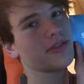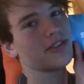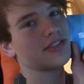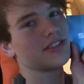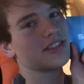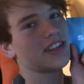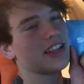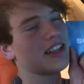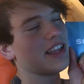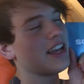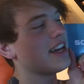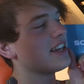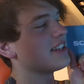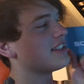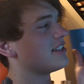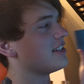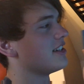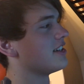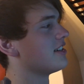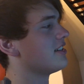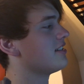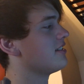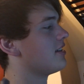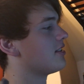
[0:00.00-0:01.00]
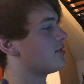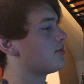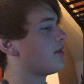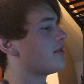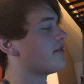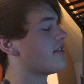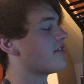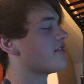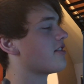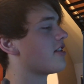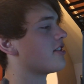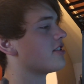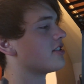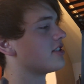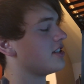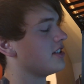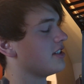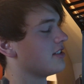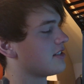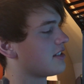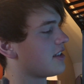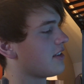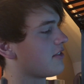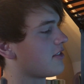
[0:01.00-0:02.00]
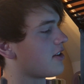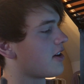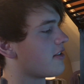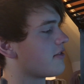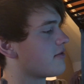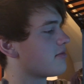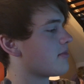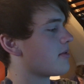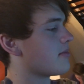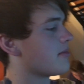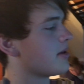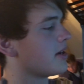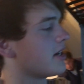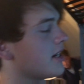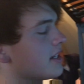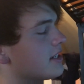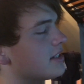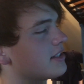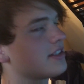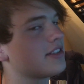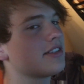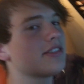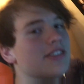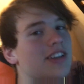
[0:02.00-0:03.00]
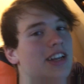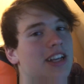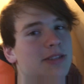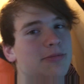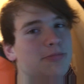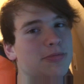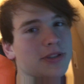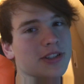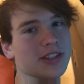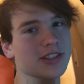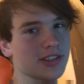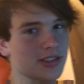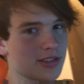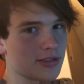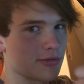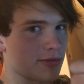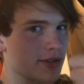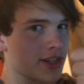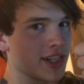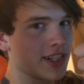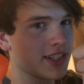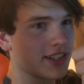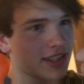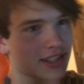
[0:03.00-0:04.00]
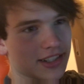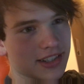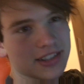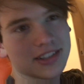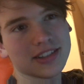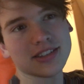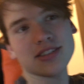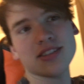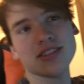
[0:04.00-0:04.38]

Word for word: birthday last year, a twenty-five dollar Shields gift card from my boss, so that's pretty sweet.